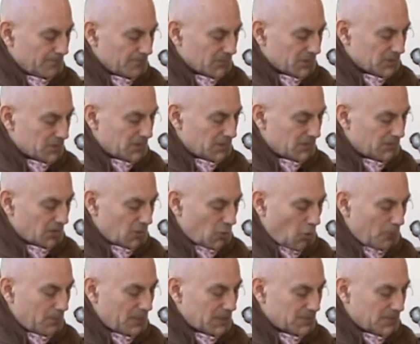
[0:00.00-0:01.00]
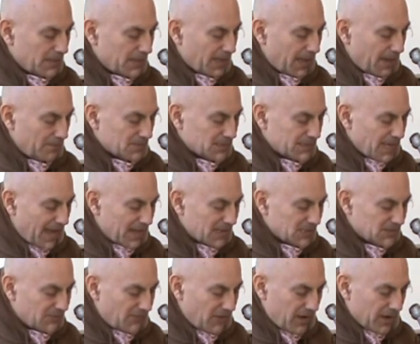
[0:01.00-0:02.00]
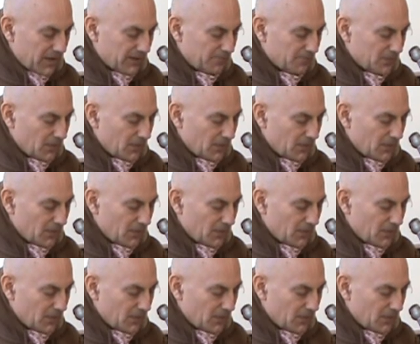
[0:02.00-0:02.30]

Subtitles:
so that the gopis became satisfied.